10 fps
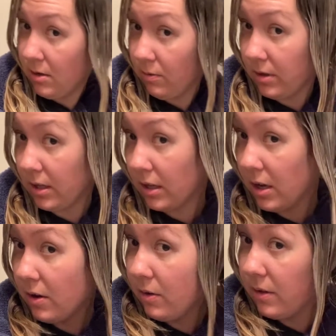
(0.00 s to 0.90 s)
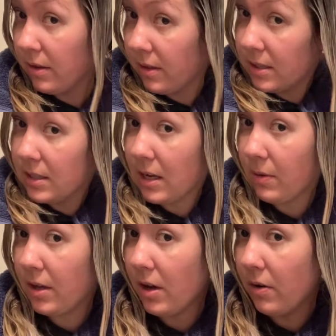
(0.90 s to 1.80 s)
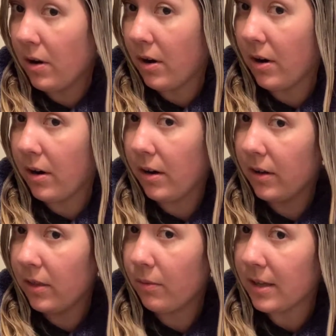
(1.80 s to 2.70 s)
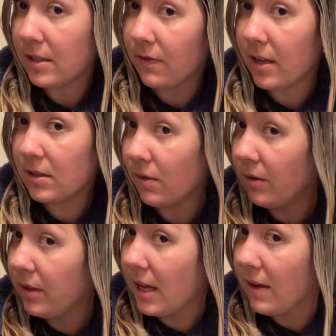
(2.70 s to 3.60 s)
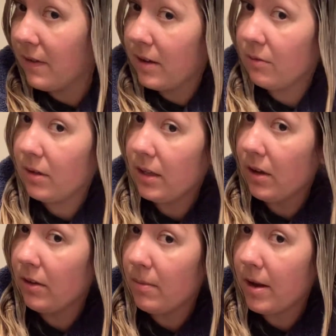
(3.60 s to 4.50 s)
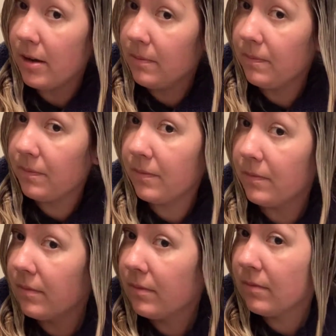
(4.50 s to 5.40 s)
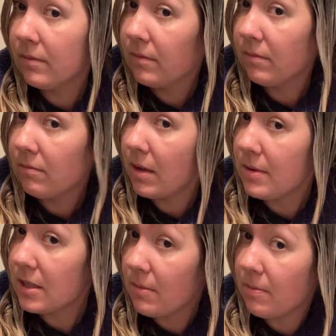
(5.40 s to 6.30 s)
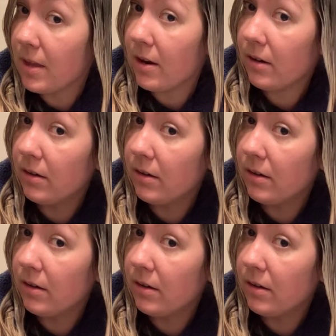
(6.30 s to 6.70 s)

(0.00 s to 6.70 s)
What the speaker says: We're gonna coat, this is how we coat the rest of it. So I only have it really on the bottom, maybe some up there.